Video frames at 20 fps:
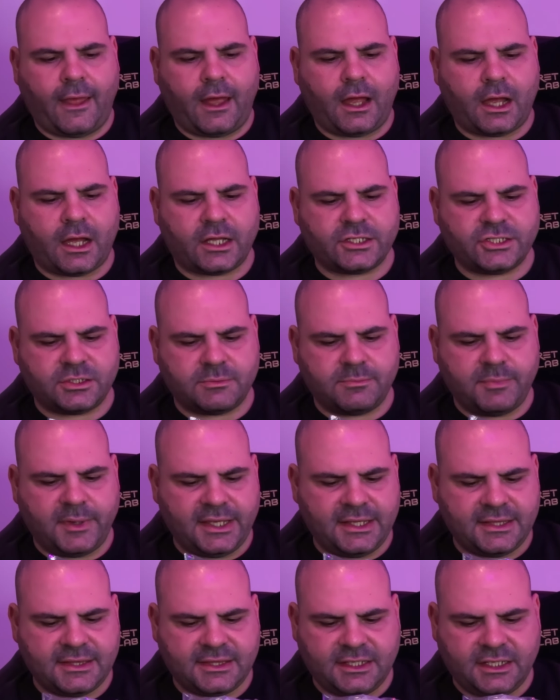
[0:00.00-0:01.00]

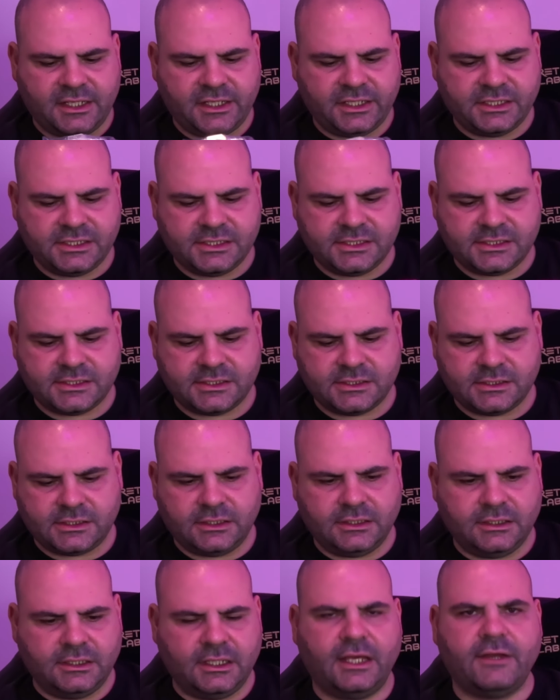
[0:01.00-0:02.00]
RGB things
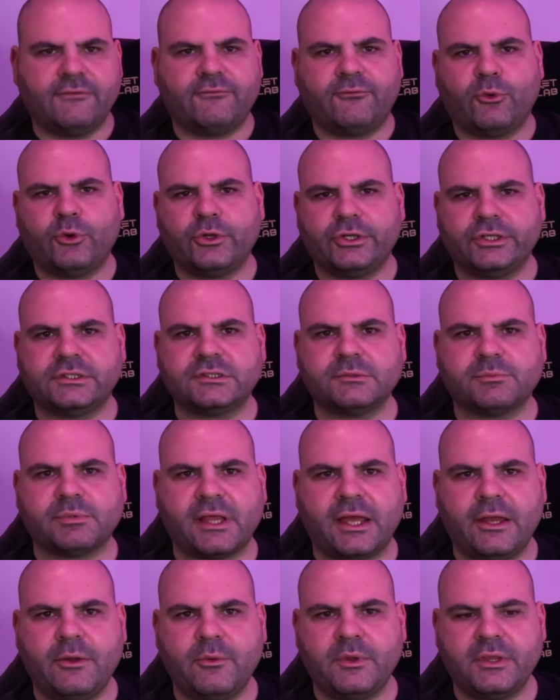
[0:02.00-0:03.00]
in there for you to
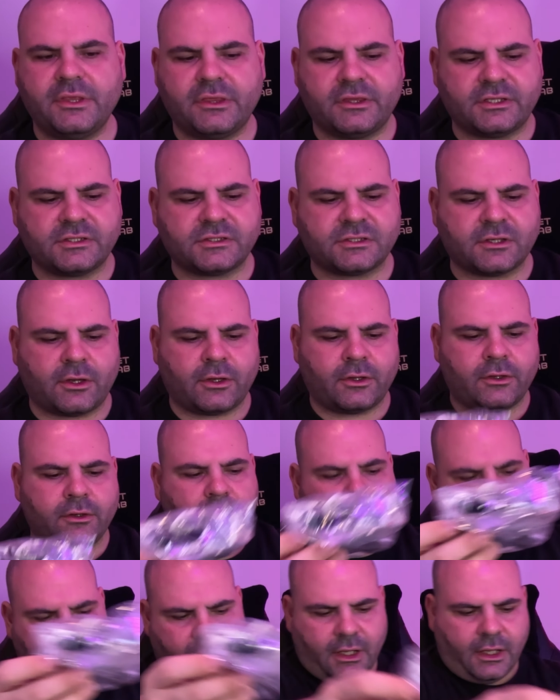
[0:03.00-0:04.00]
play with. So
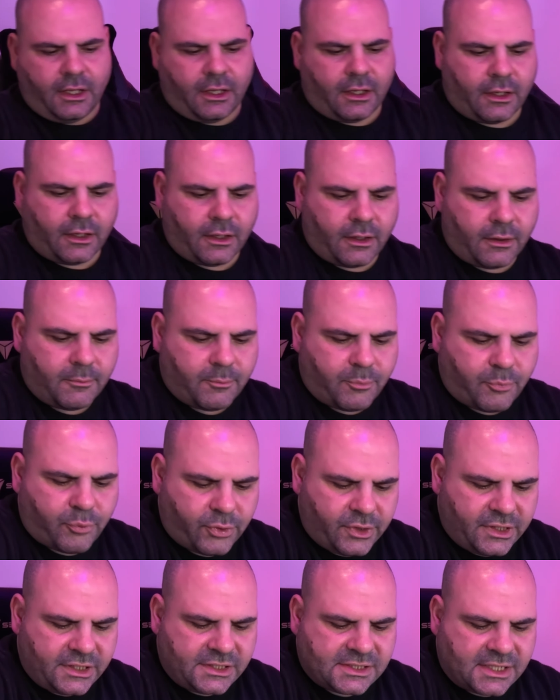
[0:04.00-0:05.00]

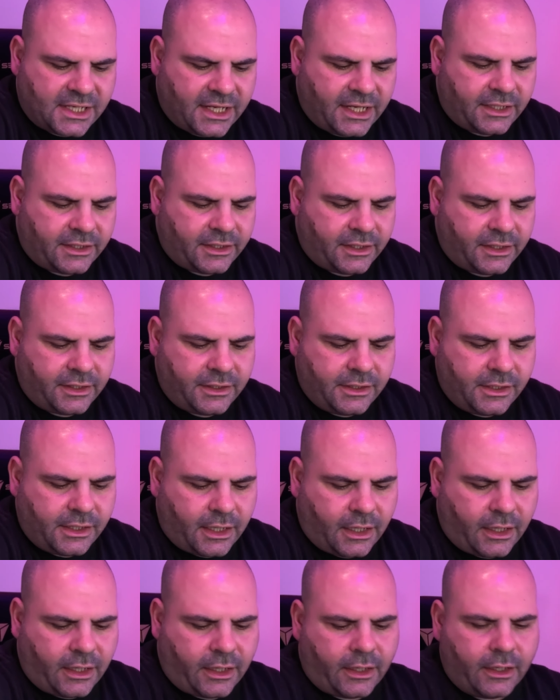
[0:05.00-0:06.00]
pretty standard.
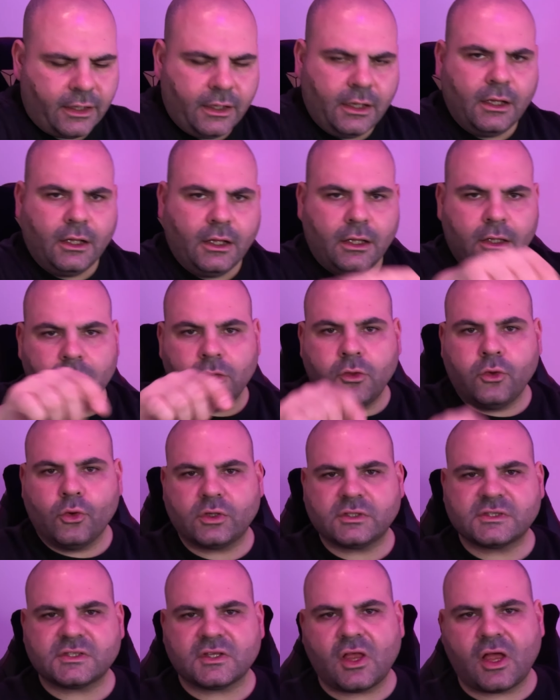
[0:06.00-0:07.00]

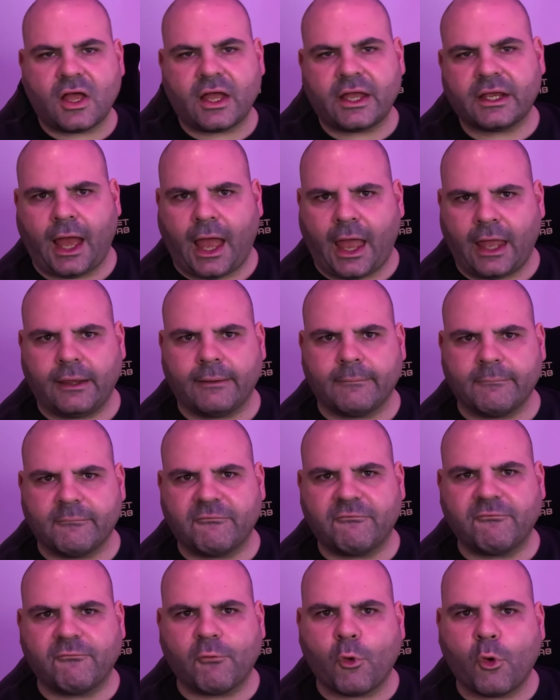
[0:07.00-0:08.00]
Looks like
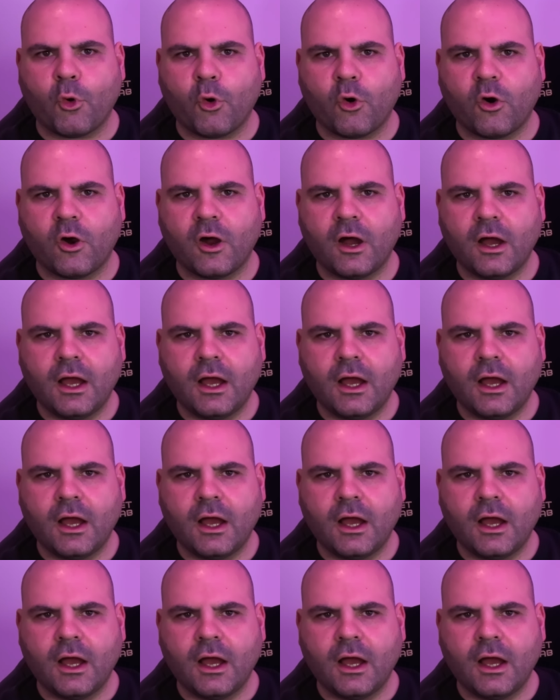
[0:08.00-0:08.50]
AM4